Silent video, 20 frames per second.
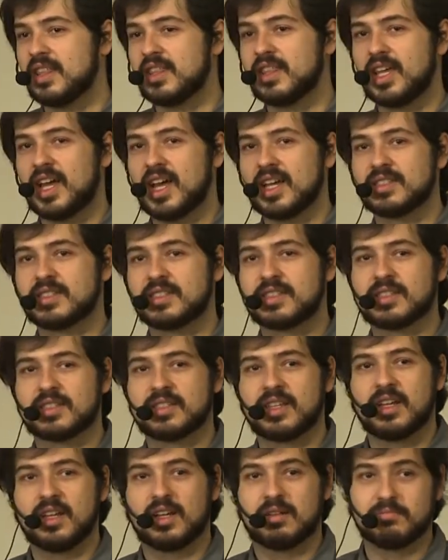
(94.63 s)

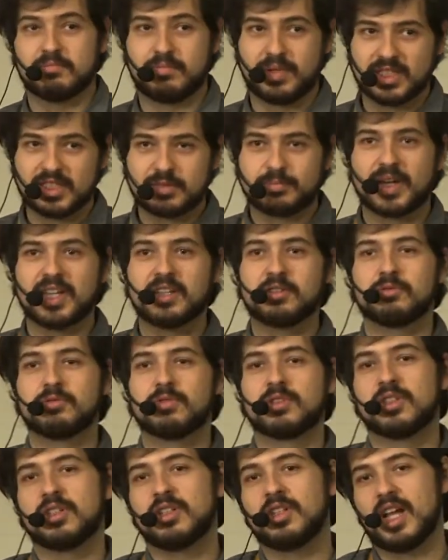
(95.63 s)
that's built by
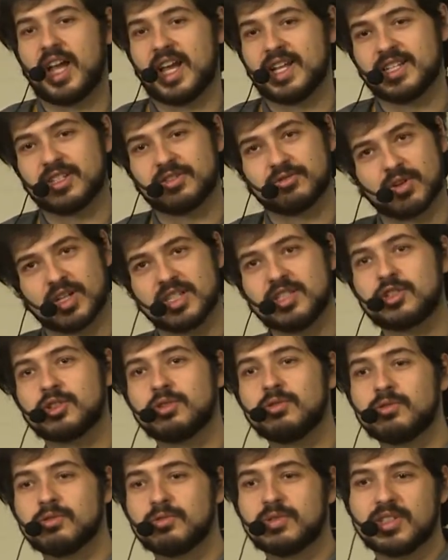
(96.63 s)
Google, and it runs
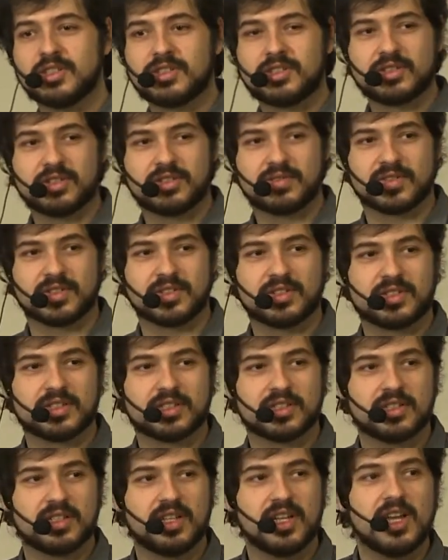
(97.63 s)
on Google
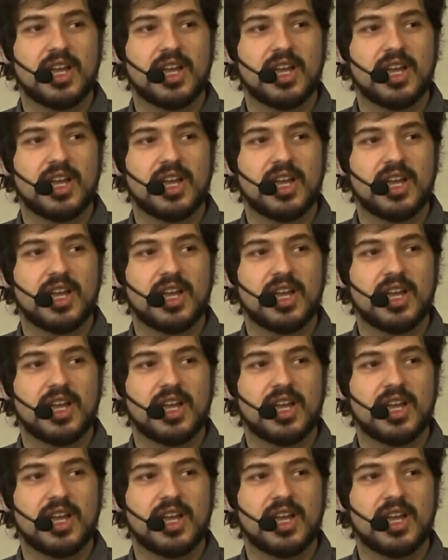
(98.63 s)
servers,